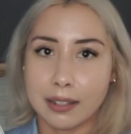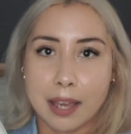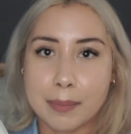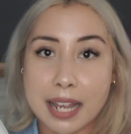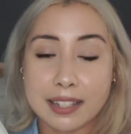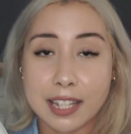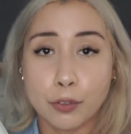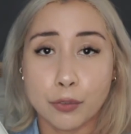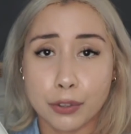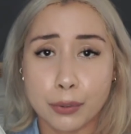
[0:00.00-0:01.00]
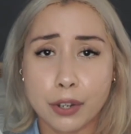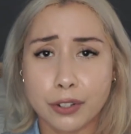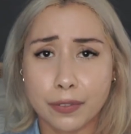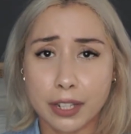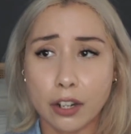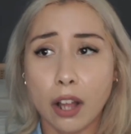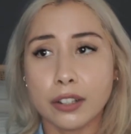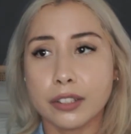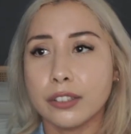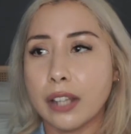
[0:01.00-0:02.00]
I mean I saved over
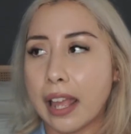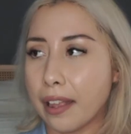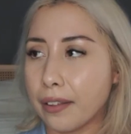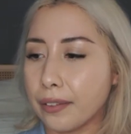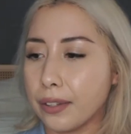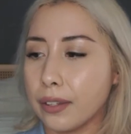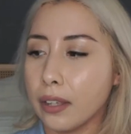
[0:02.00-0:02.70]
$350 and